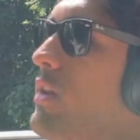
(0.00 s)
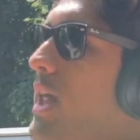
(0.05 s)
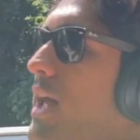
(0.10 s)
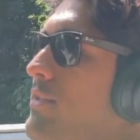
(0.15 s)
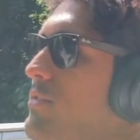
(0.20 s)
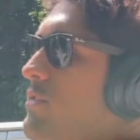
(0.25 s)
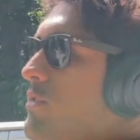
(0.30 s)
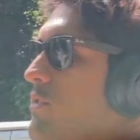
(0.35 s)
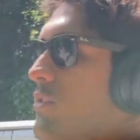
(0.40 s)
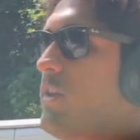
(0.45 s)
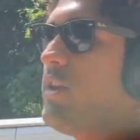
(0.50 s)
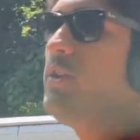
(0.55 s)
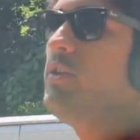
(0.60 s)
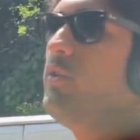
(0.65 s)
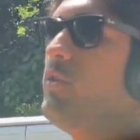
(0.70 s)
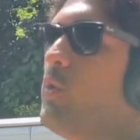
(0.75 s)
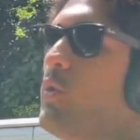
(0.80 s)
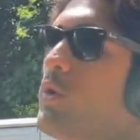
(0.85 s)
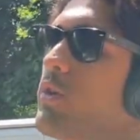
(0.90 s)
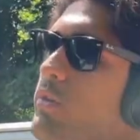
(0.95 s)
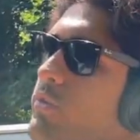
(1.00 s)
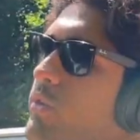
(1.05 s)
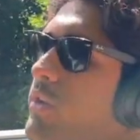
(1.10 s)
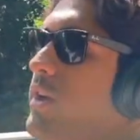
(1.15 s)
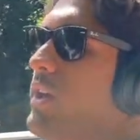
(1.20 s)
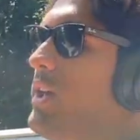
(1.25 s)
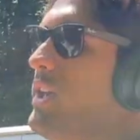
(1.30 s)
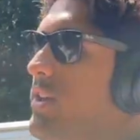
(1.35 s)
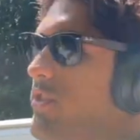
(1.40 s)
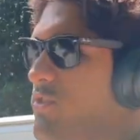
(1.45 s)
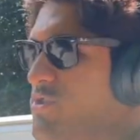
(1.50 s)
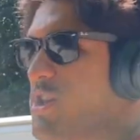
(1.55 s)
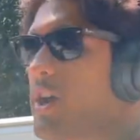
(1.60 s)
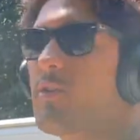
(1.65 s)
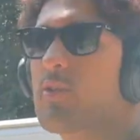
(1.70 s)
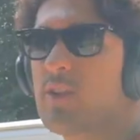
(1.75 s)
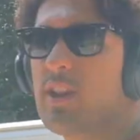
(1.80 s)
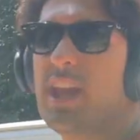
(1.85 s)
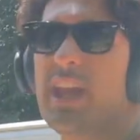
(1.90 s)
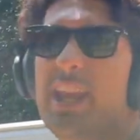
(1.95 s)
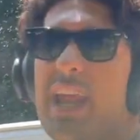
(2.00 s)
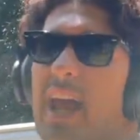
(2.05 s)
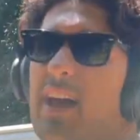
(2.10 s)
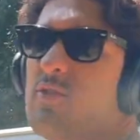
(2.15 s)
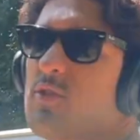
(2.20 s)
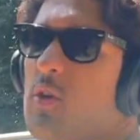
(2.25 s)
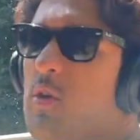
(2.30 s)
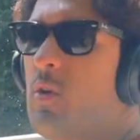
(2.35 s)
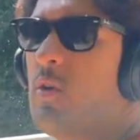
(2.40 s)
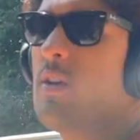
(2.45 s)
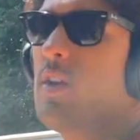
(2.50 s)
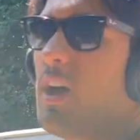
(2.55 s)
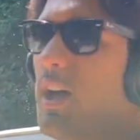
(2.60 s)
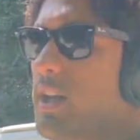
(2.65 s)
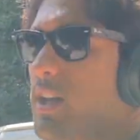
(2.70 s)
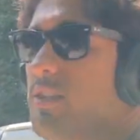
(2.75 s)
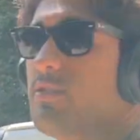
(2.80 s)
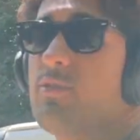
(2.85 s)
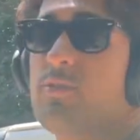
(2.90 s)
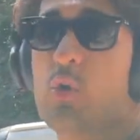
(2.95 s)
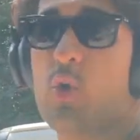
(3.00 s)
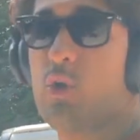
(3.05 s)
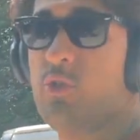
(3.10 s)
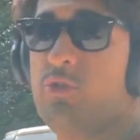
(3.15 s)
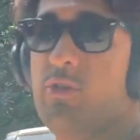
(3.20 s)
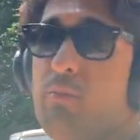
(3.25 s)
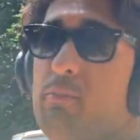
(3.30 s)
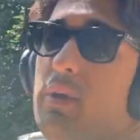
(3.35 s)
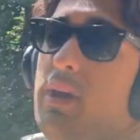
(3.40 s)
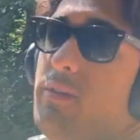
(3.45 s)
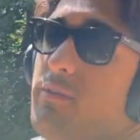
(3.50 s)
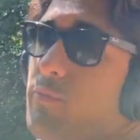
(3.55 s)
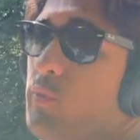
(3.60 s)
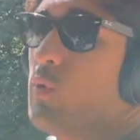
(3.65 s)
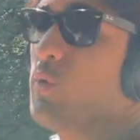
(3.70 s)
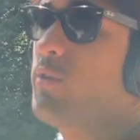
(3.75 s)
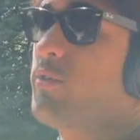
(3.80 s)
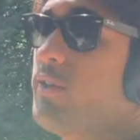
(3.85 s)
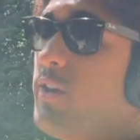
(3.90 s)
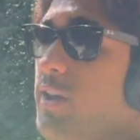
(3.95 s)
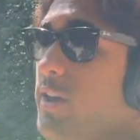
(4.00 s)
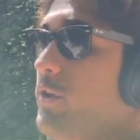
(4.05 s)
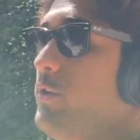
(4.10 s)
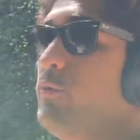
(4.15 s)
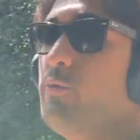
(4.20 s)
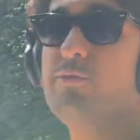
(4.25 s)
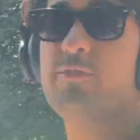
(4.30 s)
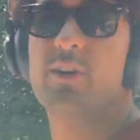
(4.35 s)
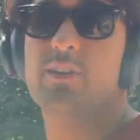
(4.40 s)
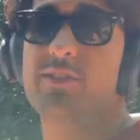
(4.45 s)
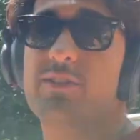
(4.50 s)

noises in the background. So I think overall, it is a great